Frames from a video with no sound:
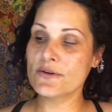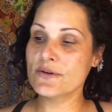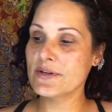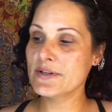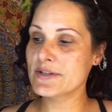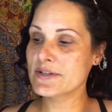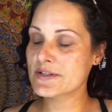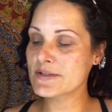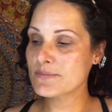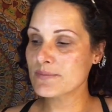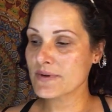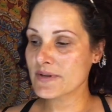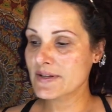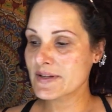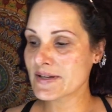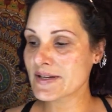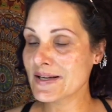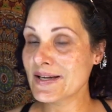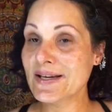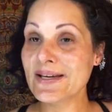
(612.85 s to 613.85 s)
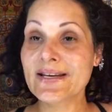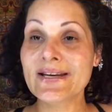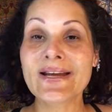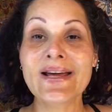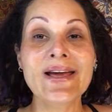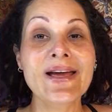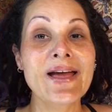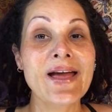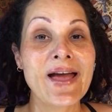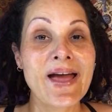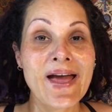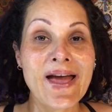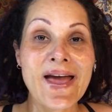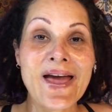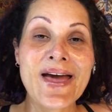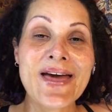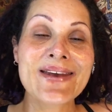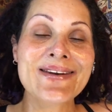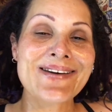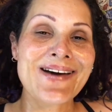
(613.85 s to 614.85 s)
go ahead and spray that in,
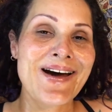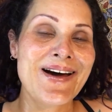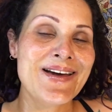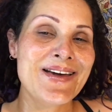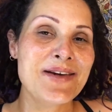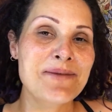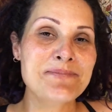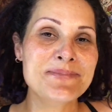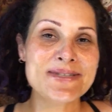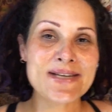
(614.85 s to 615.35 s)
and I am